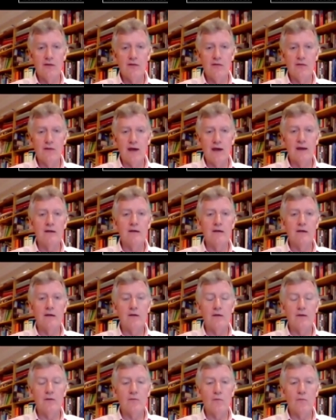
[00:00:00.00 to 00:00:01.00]
then
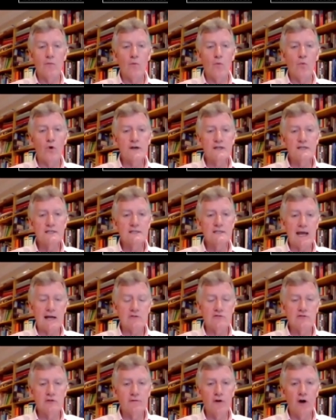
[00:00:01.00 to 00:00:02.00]
what is
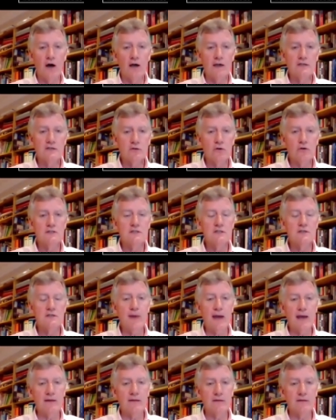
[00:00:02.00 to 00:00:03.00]
sacrificed or
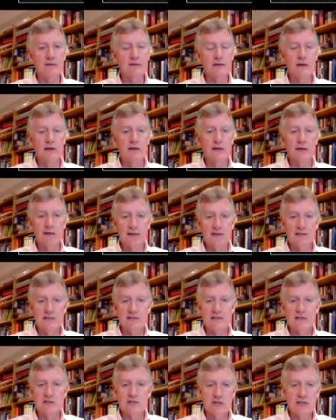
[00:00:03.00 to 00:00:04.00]
spent is
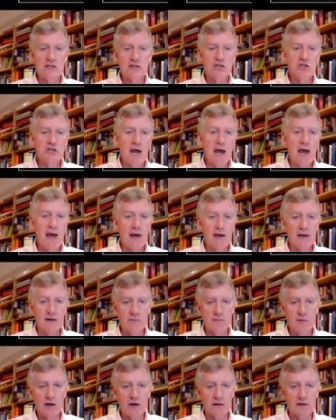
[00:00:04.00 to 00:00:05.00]
essentially shared
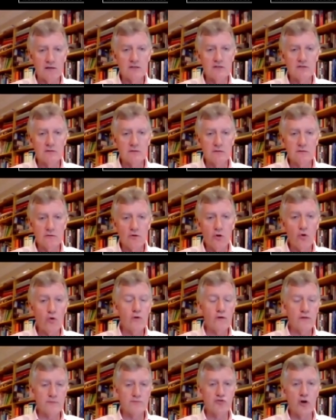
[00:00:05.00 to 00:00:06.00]
amongst all
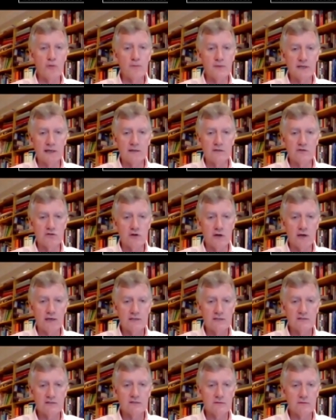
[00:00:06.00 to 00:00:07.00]
of the property
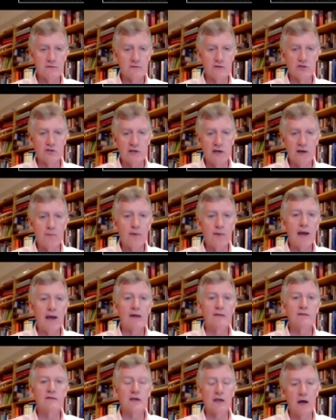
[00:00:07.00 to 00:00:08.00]
interests, the ship
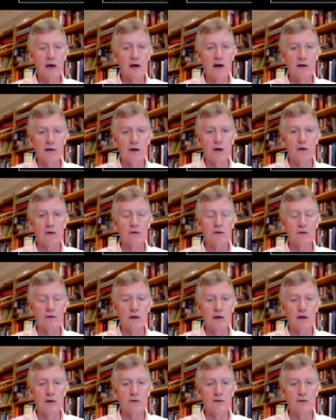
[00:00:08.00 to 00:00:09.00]
and the cargo
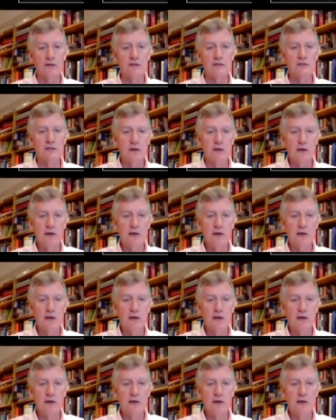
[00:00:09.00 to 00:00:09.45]
owners,